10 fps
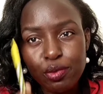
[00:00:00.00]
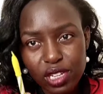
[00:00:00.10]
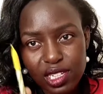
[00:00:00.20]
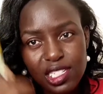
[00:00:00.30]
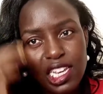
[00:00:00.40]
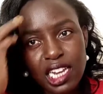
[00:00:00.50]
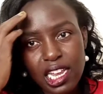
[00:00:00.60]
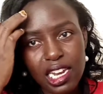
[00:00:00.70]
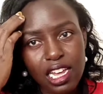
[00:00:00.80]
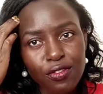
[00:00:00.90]
best, and I
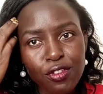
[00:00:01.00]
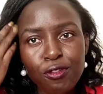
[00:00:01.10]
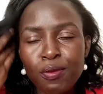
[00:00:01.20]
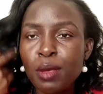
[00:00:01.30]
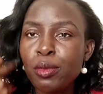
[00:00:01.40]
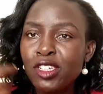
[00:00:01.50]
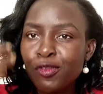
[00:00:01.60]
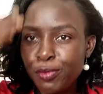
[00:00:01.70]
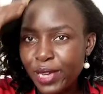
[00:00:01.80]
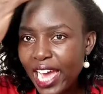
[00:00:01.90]
love you from the bottom of
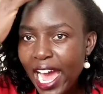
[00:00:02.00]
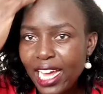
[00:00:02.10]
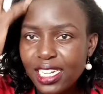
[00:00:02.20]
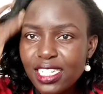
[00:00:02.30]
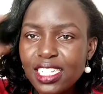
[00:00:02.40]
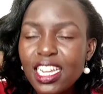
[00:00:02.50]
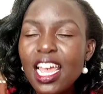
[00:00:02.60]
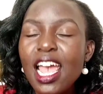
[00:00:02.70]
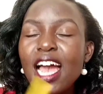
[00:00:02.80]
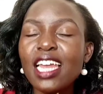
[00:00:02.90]
my heart.
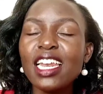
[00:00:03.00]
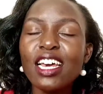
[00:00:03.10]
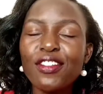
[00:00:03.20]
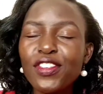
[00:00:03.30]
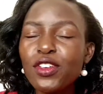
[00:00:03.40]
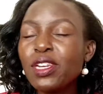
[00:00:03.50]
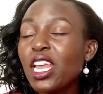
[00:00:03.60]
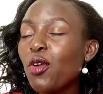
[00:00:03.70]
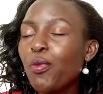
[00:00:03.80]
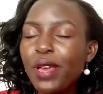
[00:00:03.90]
I love you,
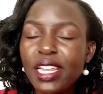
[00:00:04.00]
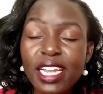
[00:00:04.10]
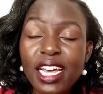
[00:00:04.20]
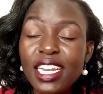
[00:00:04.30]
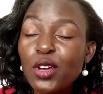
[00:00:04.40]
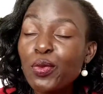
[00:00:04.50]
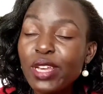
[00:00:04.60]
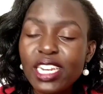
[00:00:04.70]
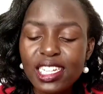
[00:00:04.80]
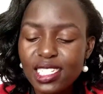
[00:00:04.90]

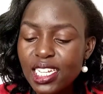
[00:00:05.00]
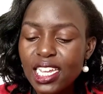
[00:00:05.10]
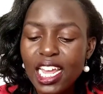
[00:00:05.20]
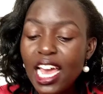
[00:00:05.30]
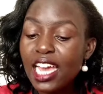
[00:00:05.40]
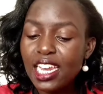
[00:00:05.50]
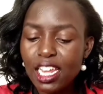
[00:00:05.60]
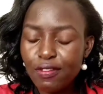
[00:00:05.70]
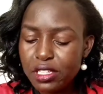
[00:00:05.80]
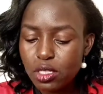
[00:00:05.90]
nakupenda sana. I
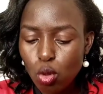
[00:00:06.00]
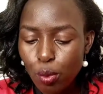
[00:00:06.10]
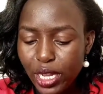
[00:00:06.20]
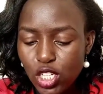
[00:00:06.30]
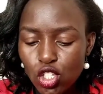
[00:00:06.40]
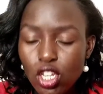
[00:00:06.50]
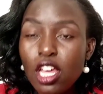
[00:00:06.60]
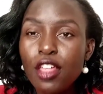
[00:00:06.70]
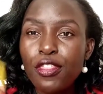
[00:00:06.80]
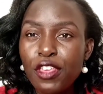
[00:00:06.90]
love you so much.
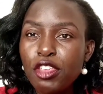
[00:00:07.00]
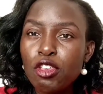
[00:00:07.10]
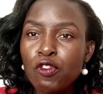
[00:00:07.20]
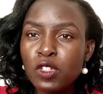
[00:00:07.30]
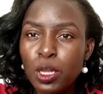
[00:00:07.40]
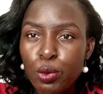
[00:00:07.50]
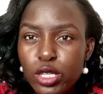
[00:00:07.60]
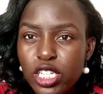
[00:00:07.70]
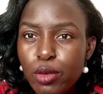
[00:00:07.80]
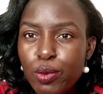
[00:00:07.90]
Thank you for
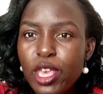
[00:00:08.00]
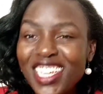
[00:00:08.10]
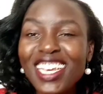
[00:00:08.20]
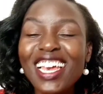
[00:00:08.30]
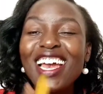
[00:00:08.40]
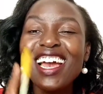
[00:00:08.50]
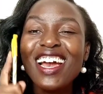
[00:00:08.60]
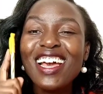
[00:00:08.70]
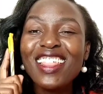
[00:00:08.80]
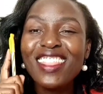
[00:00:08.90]
supporting me.
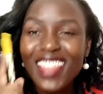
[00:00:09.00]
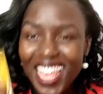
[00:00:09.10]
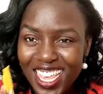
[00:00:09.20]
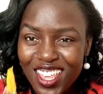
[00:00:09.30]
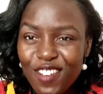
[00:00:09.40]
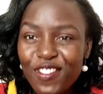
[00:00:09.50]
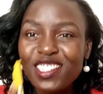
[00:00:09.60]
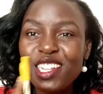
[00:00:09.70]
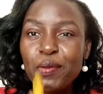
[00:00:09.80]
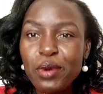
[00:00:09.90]
Thank you for
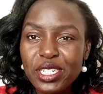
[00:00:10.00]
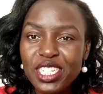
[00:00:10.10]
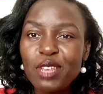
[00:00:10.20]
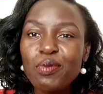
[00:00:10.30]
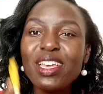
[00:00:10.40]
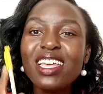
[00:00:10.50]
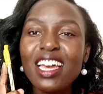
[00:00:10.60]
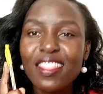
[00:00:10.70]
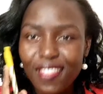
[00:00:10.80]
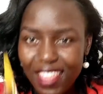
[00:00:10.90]
supporting me,
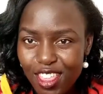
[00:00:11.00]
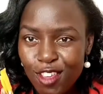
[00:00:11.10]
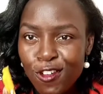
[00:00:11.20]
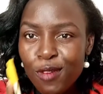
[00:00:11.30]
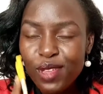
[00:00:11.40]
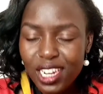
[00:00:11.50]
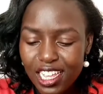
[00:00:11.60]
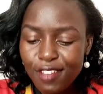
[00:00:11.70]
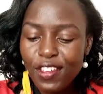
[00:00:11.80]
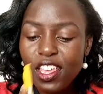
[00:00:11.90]
and thank you for
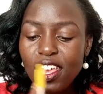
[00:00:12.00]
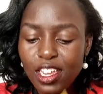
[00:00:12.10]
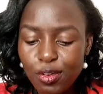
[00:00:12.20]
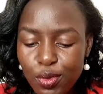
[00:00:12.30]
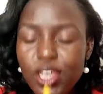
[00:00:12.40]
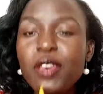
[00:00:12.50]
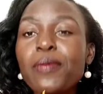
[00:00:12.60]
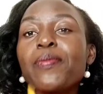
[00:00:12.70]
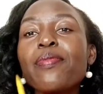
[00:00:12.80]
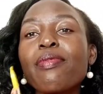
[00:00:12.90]
believing in me.
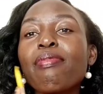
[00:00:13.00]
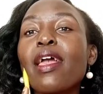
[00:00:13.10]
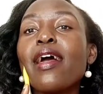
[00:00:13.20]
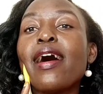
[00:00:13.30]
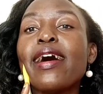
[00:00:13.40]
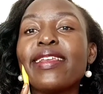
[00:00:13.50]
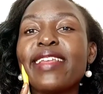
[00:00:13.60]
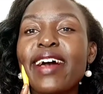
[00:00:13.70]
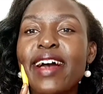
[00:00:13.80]
And